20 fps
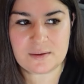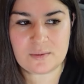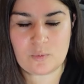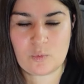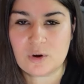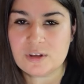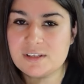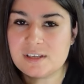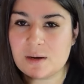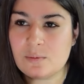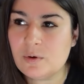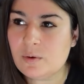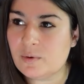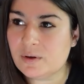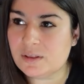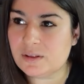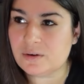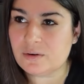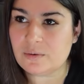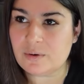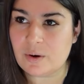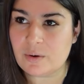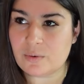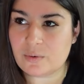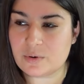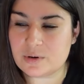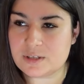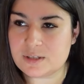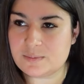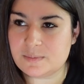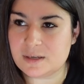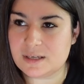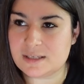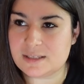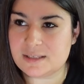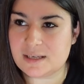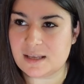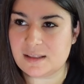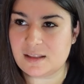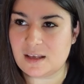One time we went there around
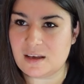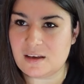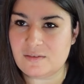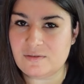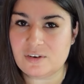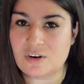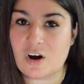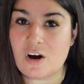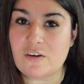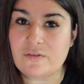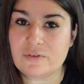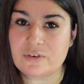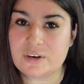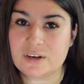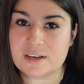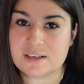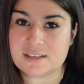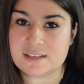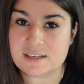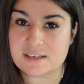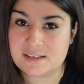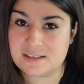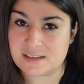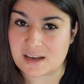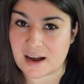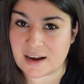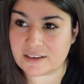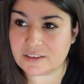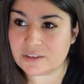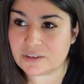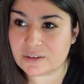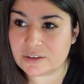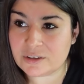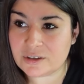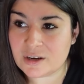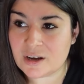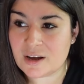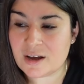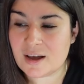Christmas and they even offered us cider,